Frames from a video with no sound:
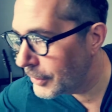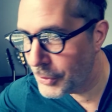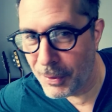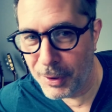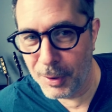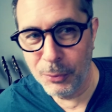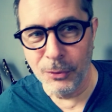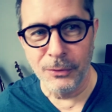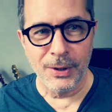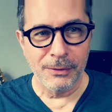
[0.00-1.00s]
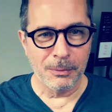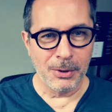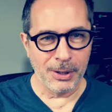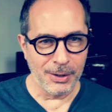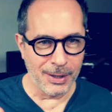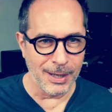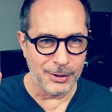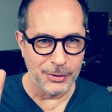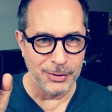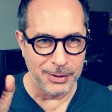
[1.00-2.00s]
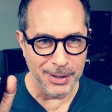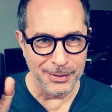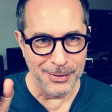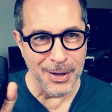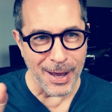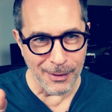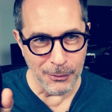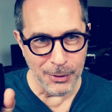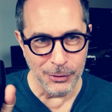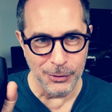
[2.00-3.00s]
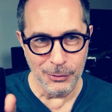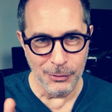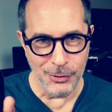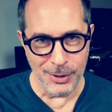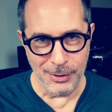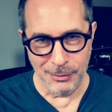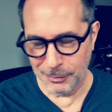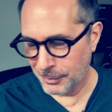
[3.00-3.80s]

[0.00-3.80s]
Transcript: I just wanted to prove to everybody that I actually have this, use it.